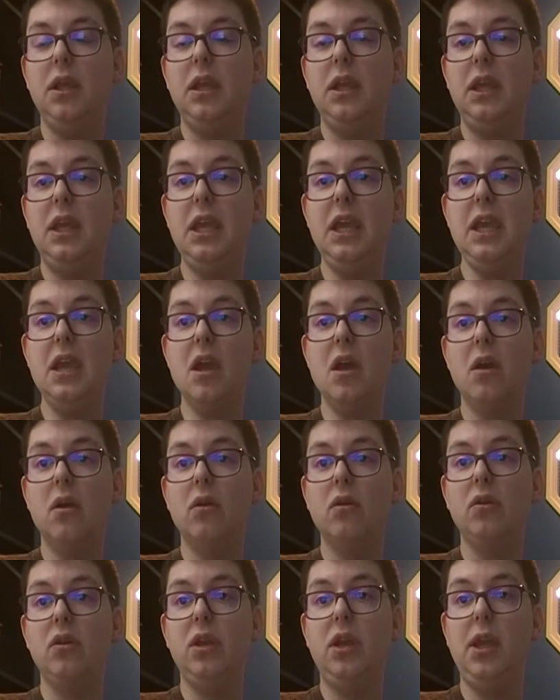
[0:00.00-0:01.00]
He
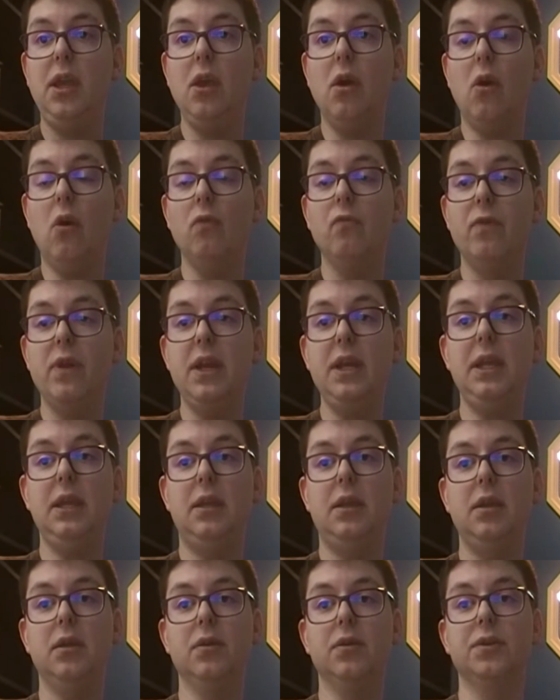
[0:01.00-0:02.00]
he already
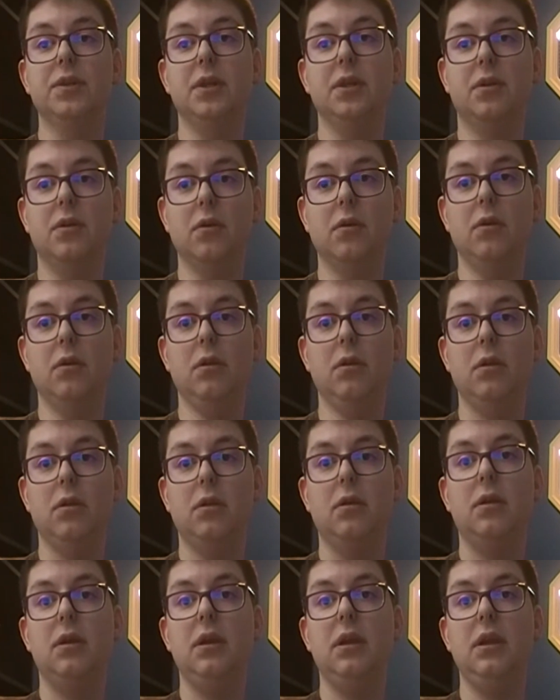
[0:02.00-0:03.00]
killed a girl,
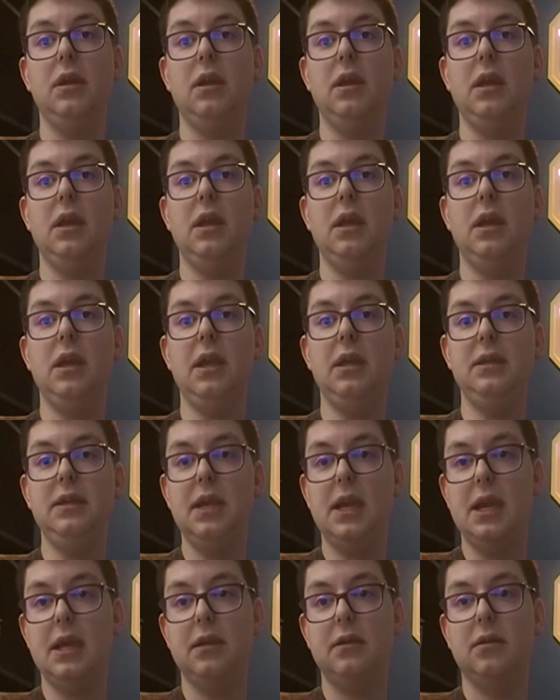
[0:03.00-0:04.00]
and
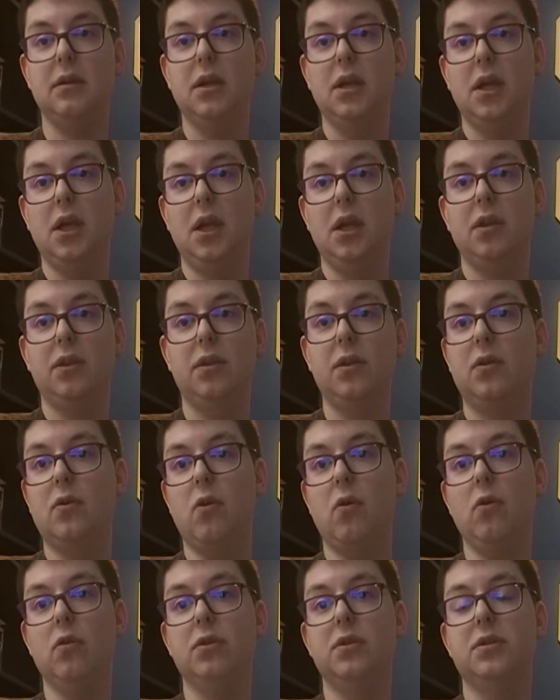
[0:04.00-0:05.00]
yet the
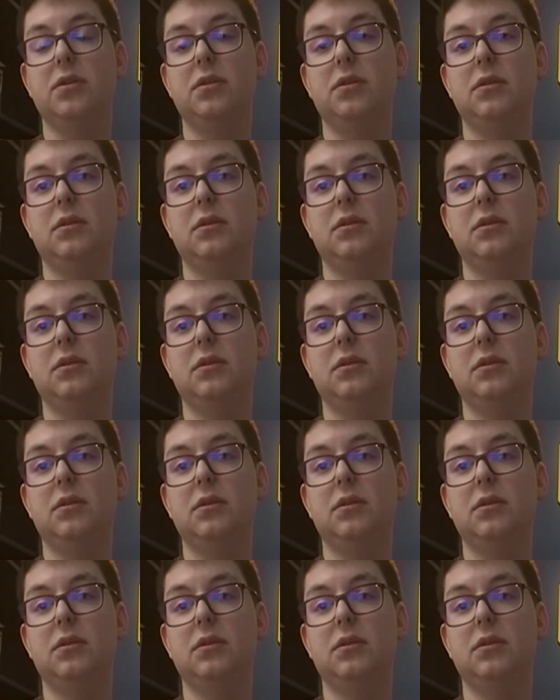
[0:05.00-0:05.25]
court